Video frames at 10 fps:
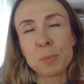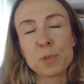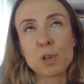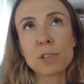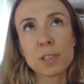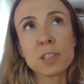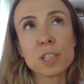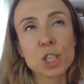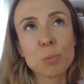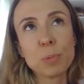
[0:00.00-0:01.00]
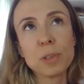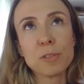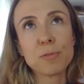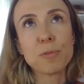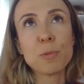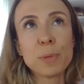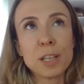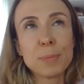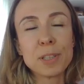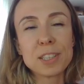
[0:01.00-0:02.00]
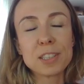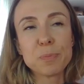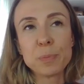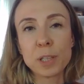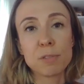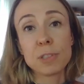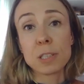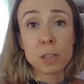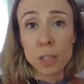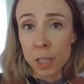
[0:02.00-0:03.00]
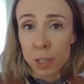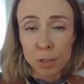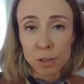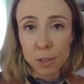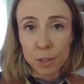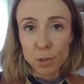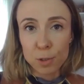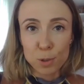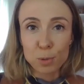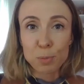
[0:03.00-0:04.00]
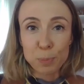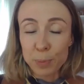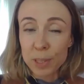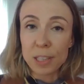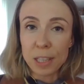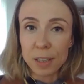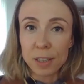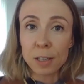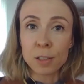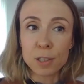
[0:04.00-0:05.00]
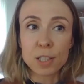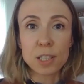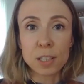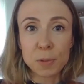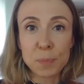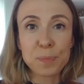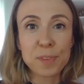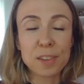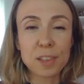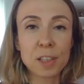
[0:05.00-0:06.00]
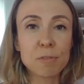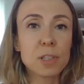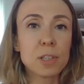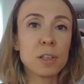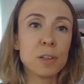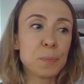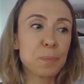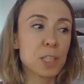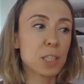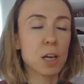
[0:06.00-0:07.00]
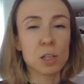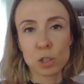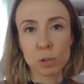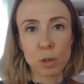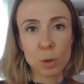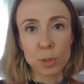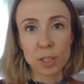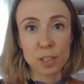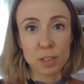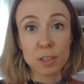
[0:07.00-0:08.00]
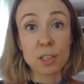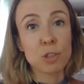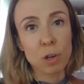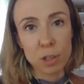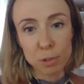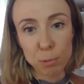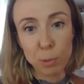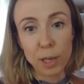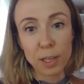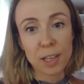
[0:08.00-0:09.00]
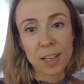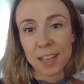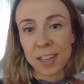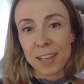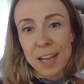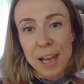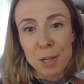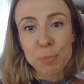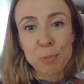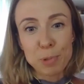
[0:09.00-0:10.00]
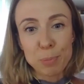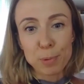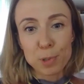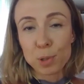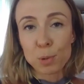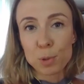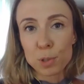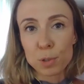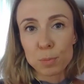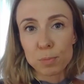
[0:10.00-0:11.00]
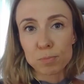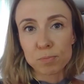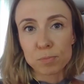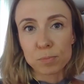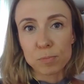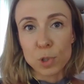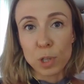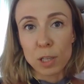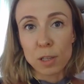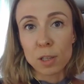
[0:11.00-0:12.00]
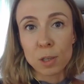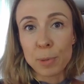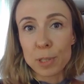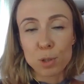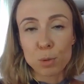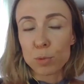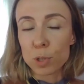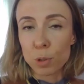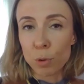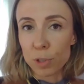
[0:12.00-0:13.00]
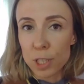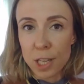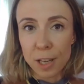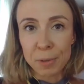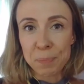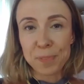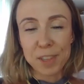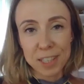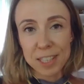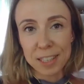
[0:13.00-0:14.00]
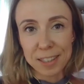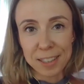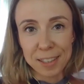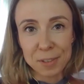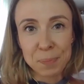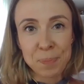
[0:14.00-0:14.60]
servant leadership, for me, it means being a facilitator, to be there and see if the discussion going in a constructive way, helping people to get the best use of the time, things like that.